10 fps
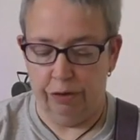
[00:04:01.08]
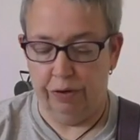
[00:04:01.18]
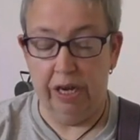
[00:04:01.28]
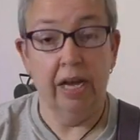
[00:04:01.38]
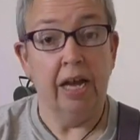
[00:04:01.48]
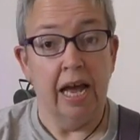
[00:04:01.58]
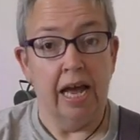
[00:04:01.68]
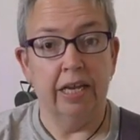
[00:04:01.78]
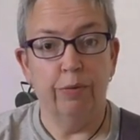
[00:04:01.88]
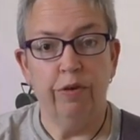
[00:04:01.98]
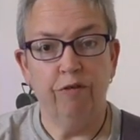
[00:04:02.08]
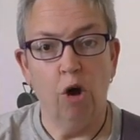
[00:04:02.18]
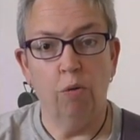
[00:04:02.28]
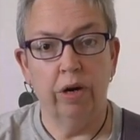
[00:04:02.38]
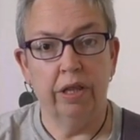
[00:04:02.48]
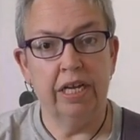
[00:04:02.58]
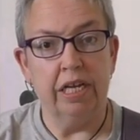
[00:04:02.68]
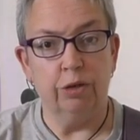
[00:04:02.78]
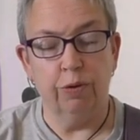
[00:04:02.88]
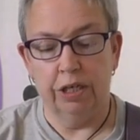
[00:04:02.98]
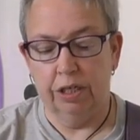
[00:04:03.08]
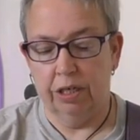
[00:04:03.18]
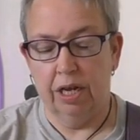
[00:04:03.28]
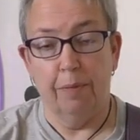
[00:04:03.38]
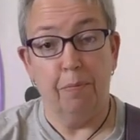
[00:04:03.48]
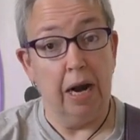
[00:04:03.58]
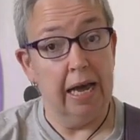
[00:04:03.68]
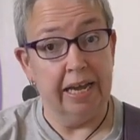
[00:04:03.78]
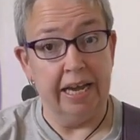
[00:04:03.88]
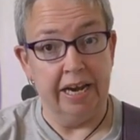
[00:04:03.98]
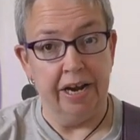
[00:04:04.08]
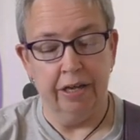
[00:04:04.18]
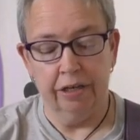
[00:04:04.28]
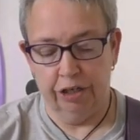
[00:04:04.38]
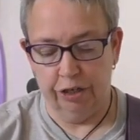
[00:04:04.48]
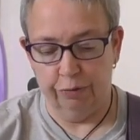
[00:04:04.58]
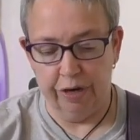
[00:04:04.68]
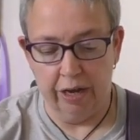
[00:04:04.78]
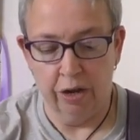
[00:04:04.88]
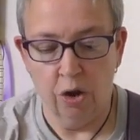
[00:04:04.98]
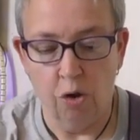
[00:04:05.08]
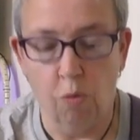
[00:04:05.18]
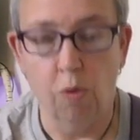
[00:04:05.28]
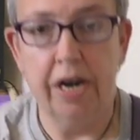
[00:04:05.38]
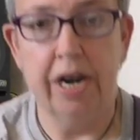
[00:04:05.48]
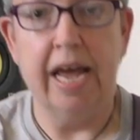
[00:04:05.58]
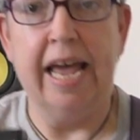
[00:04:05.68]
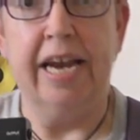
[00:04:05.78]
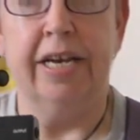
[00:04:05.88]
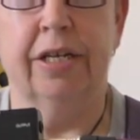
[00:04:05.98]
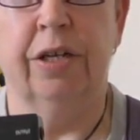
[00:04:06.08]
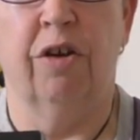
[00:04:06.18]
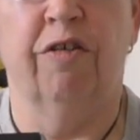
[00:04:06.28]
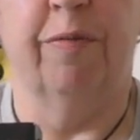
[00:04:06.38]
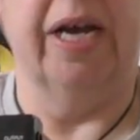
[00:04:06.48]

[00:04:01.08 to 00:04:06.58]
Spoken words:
tuner, and then we've got one of these, which is a plug-in tuner. One end of